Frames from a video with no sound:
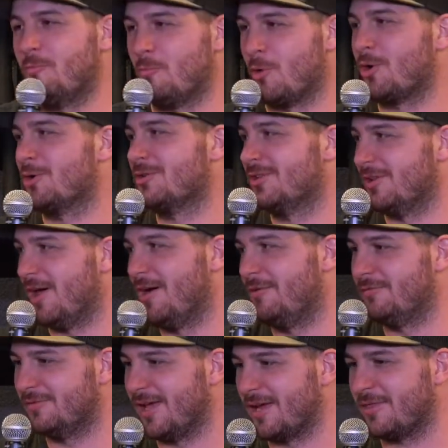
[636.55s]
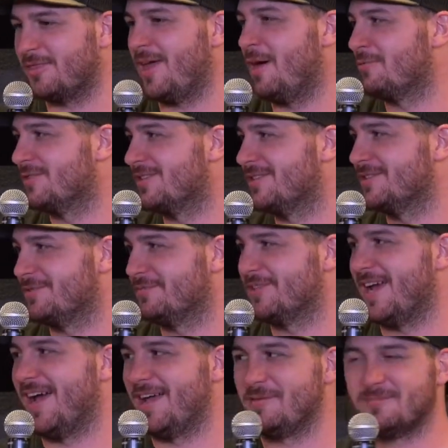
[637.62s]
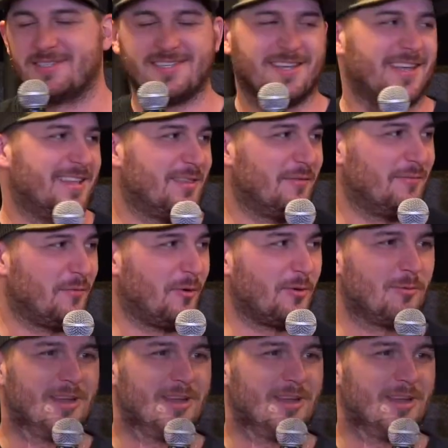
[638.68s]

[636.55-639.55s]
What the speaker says: word love like thousands of times in the 4